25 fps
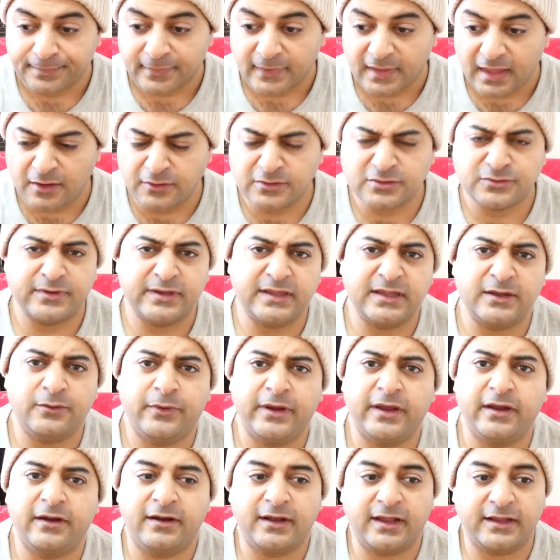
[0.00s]
It was really
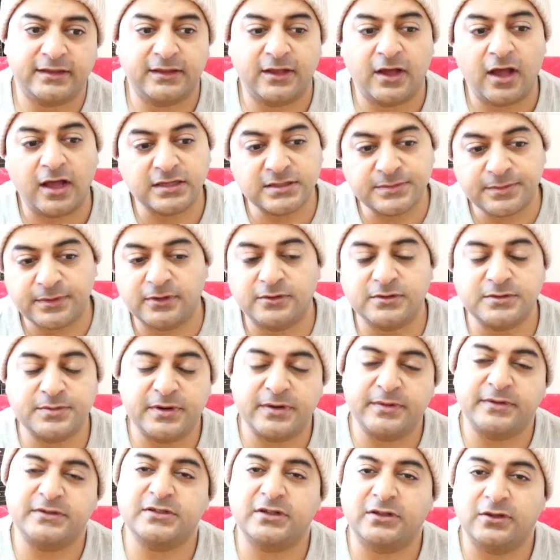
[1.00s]
weird. Like, the hospital was
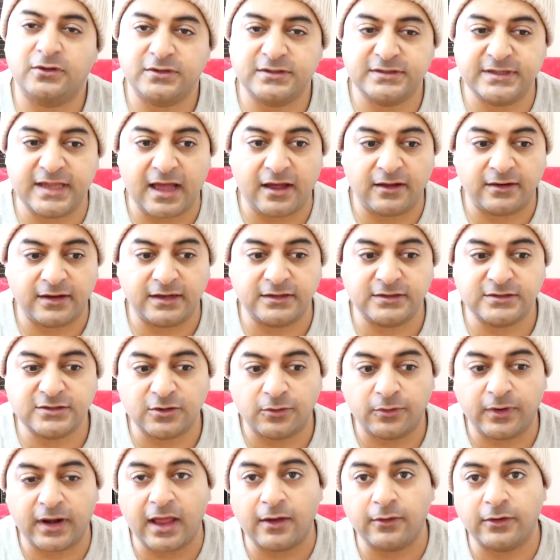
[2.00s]
pretty much closed down, and
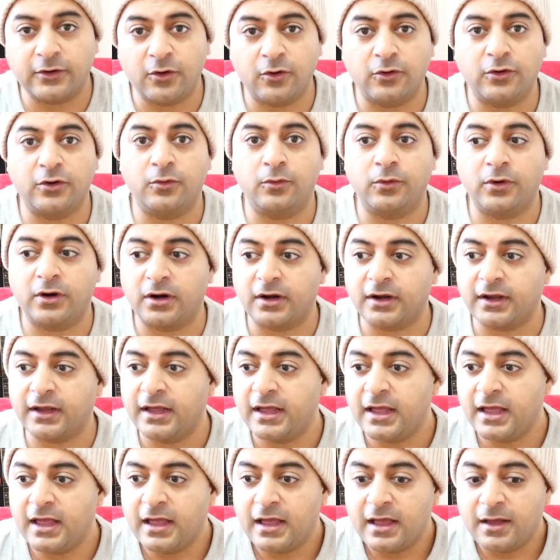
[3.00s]
so when I would go to work,
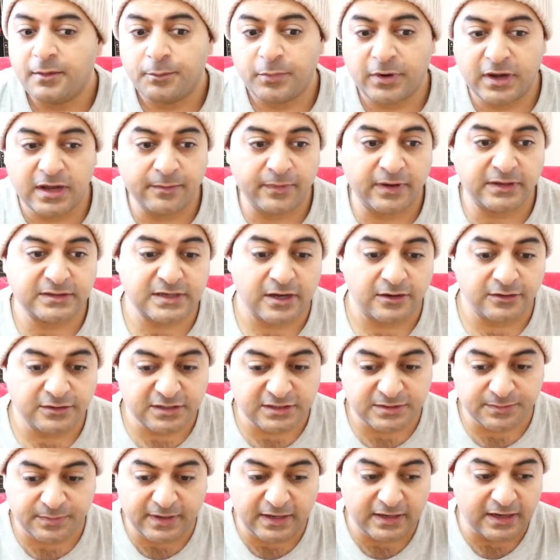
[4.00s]
pretty much I would
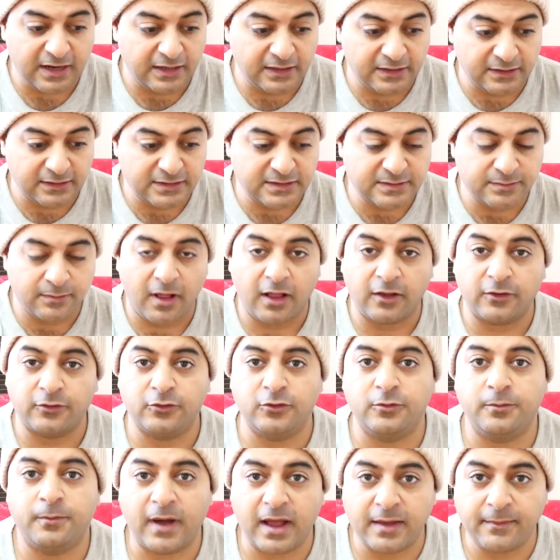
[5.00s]
just be in a little small
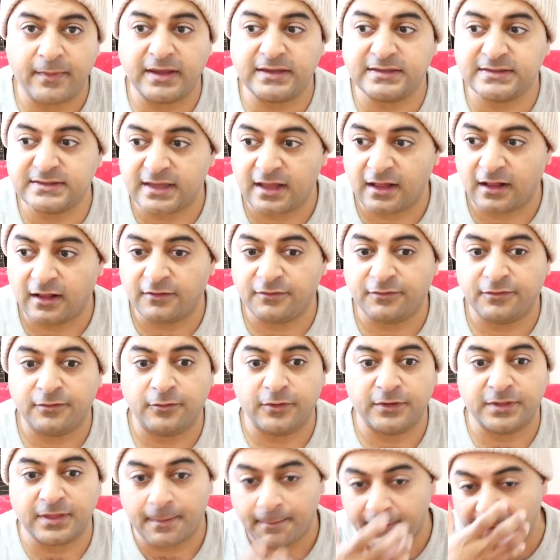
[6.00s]
room by myself
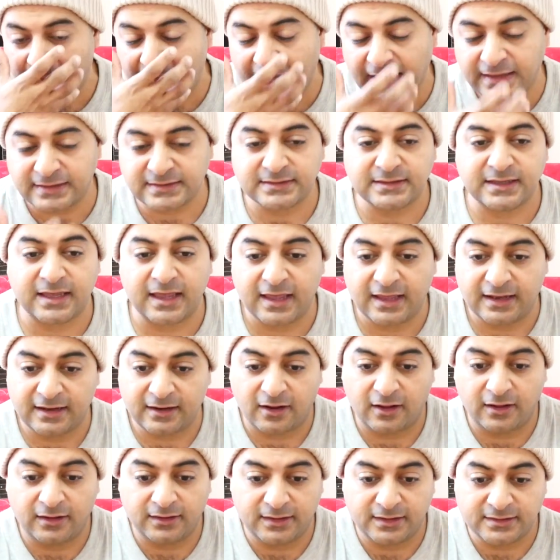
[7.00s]
with a mask and
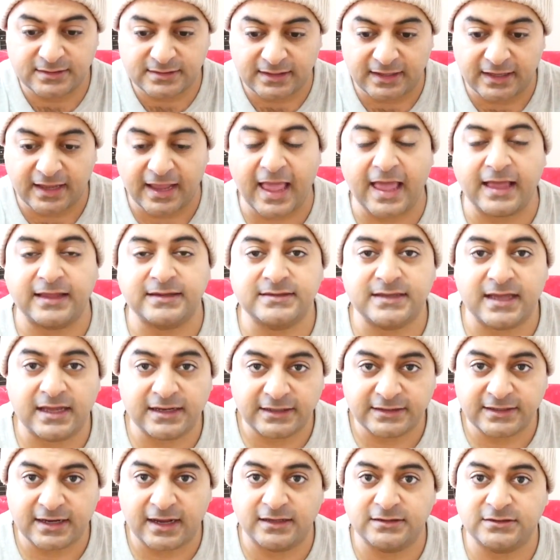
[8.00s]
all this like hand
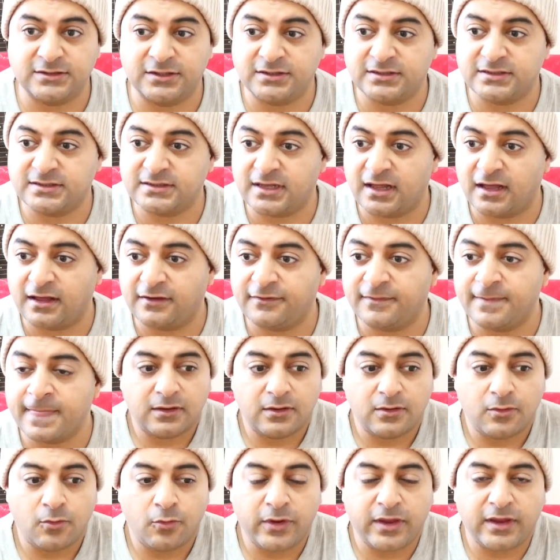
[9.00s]
sanitizer and stuff.
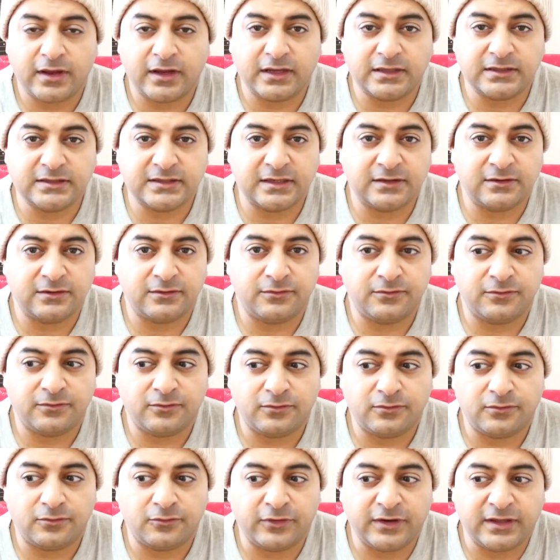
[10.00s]
We didn't
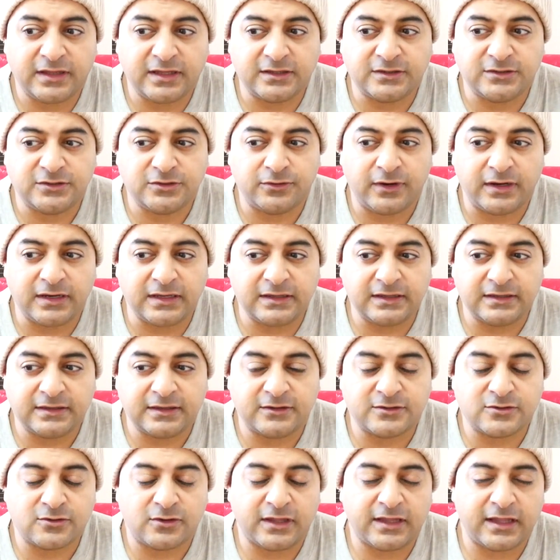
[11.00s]
really do anything.
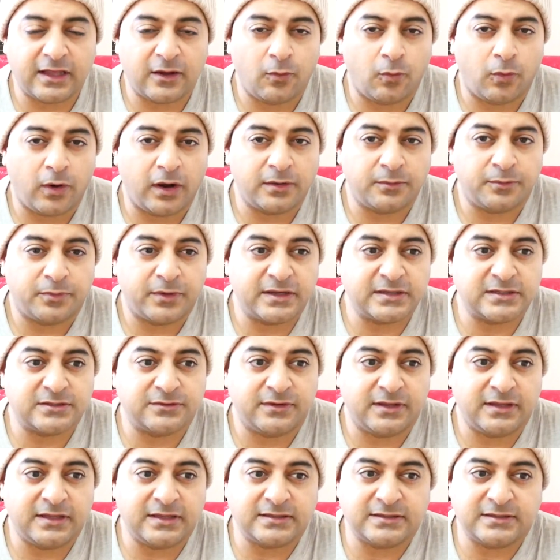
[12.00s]
There's only like one press
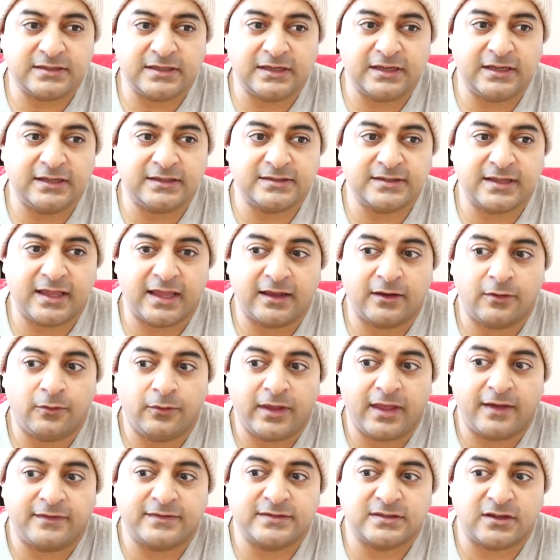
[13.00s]
release needed saying
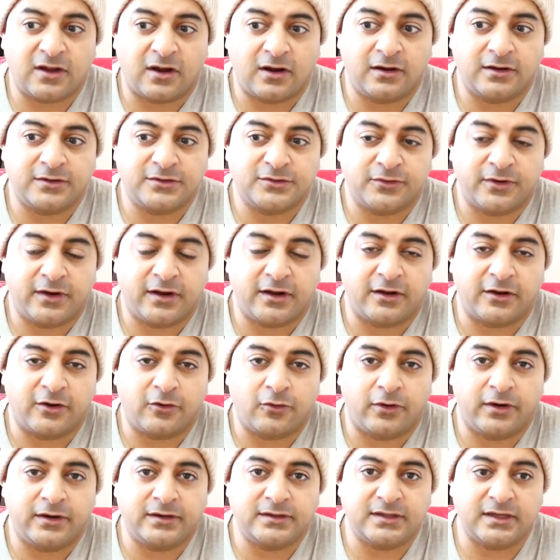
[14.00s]
we have SARS, we're under
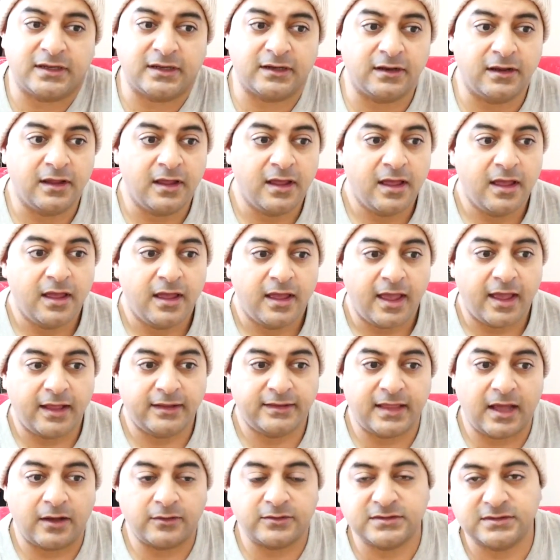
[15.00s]
quarantine,
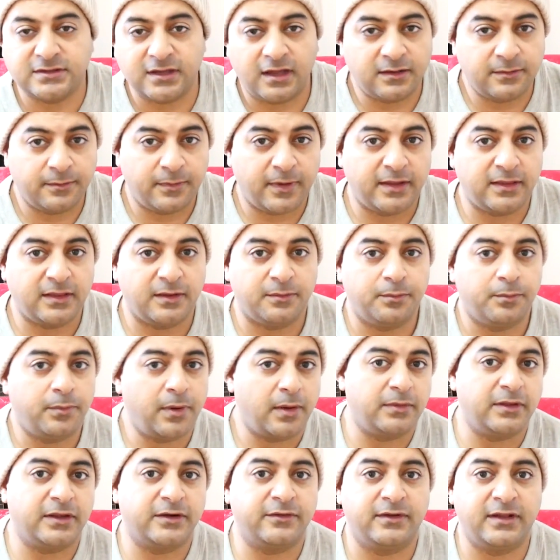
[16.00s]
and that was done by the
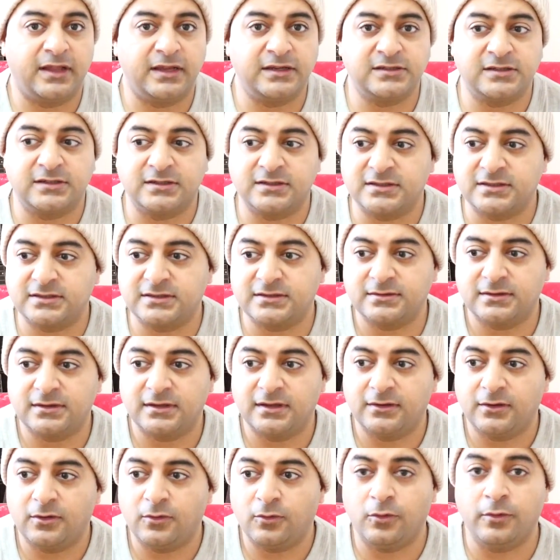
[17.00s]
public relations
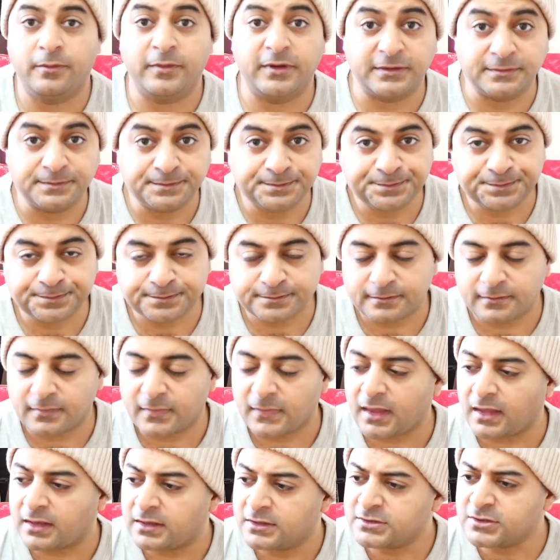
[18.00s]
woman.
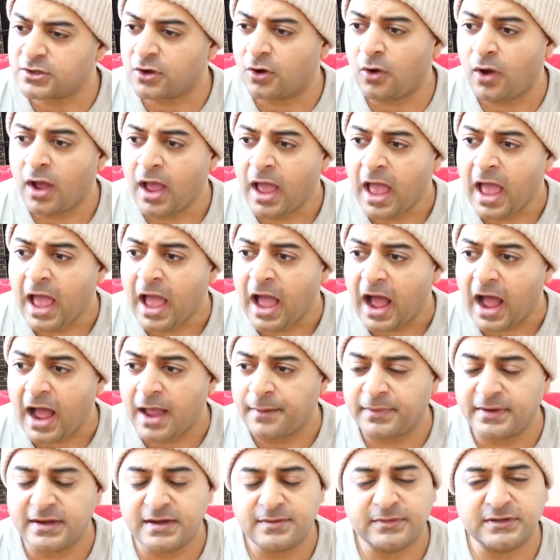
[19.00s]
So I
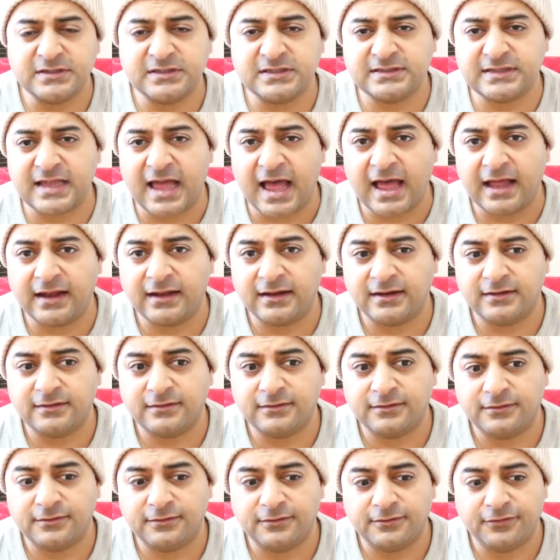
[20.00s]
pretty much sat
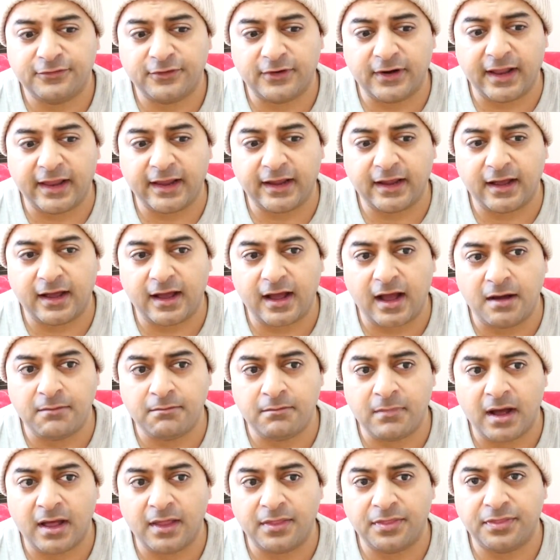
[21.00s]
for like a
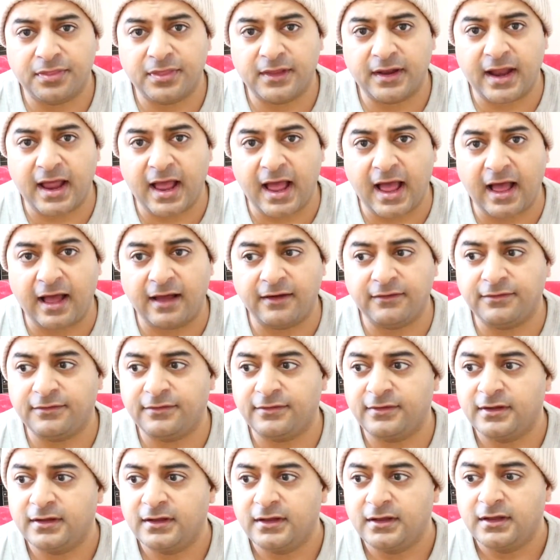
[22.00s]
month and a half
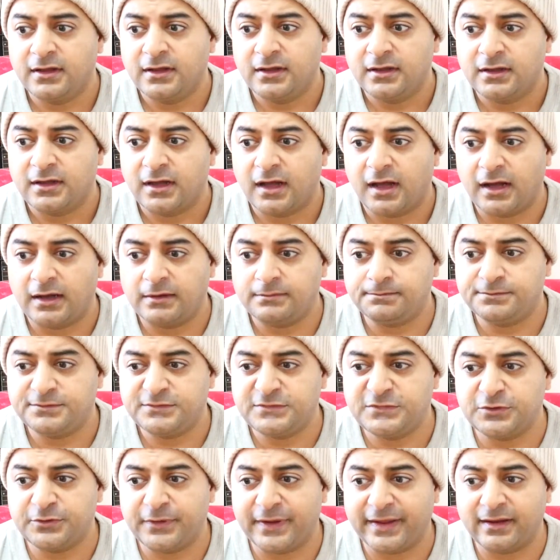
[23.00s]

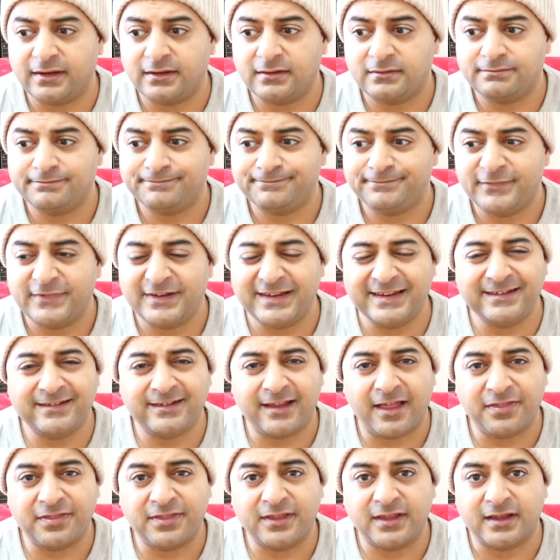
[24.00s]
doing really
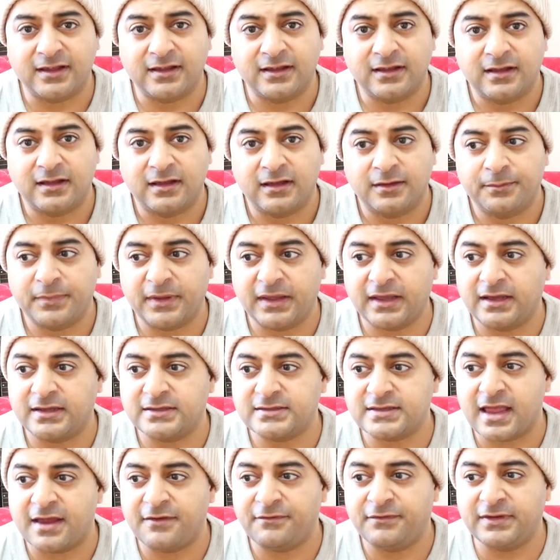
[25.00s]
nothing,
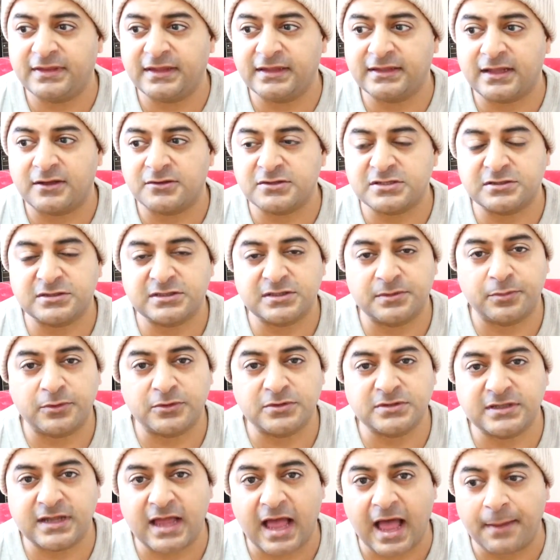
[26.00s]
because everything that was
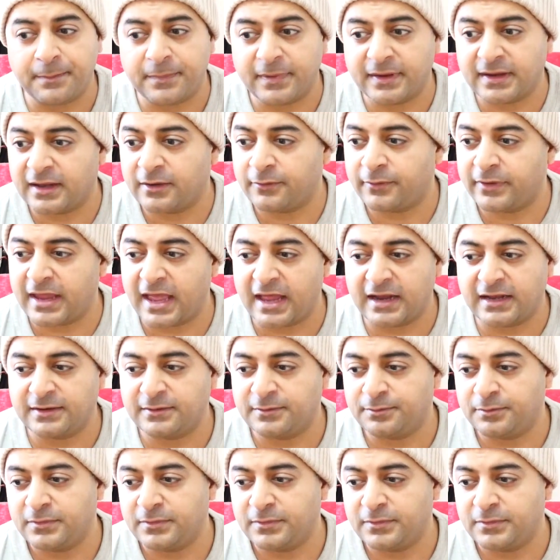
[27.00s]
supposed to happen, like we had